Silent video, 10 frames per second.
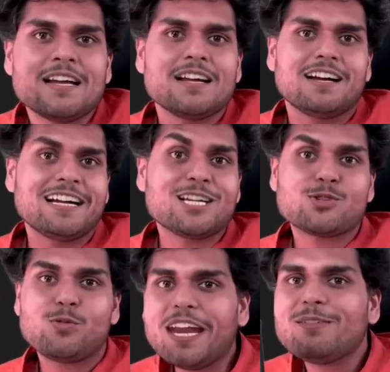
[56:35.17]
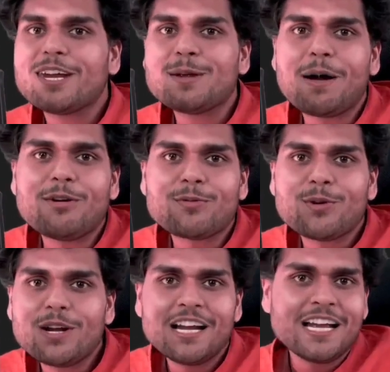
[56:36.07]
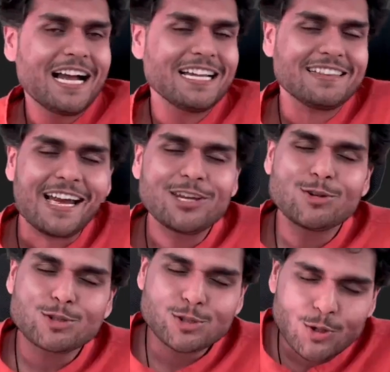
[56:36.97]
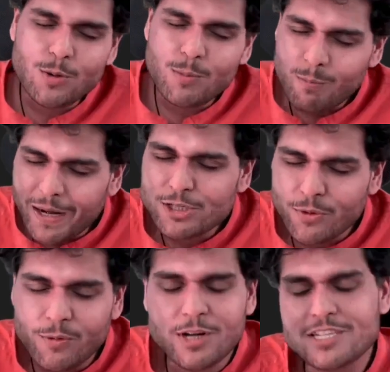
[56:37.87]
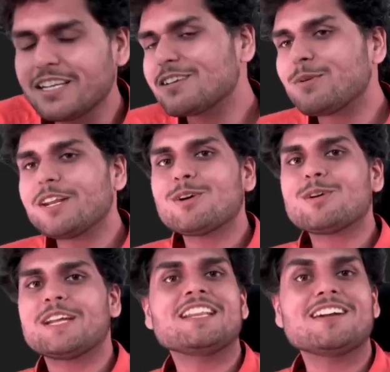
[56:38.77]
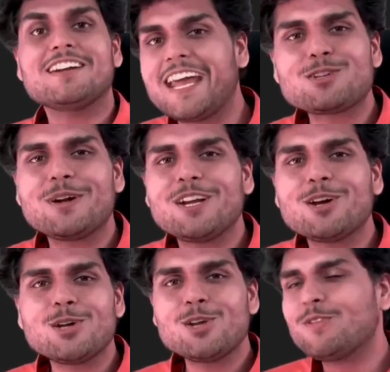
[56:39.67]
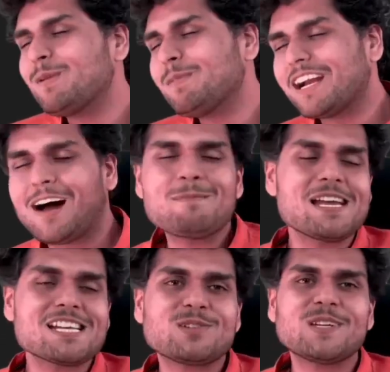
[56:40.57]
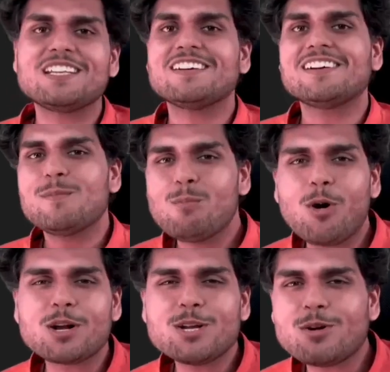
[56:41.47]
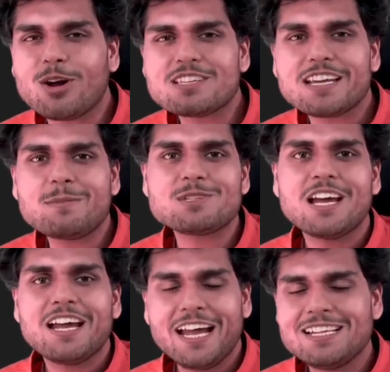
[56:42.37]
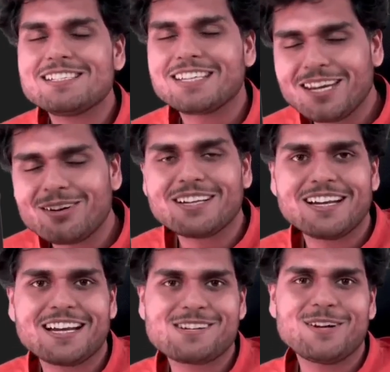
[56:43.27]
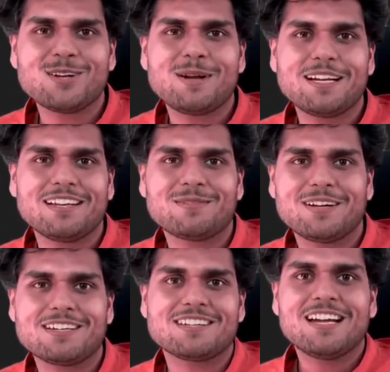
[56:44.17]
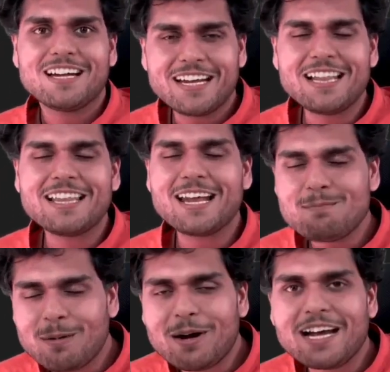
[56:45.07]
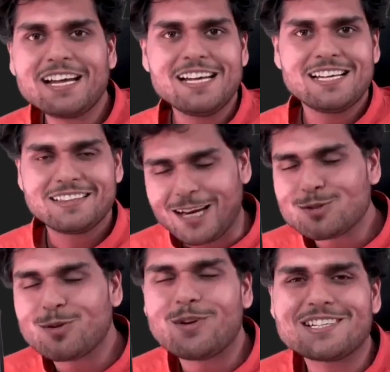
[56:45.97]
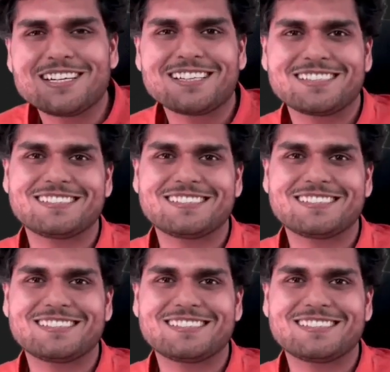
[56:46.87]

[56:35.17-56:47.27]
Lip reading: It's very, very powerful, and thank you so much for watching this video. In the next video, you will be amazed with more new concepts, and see you in the next video, my dear friends. Till then, bye-bye. Thanks for watching.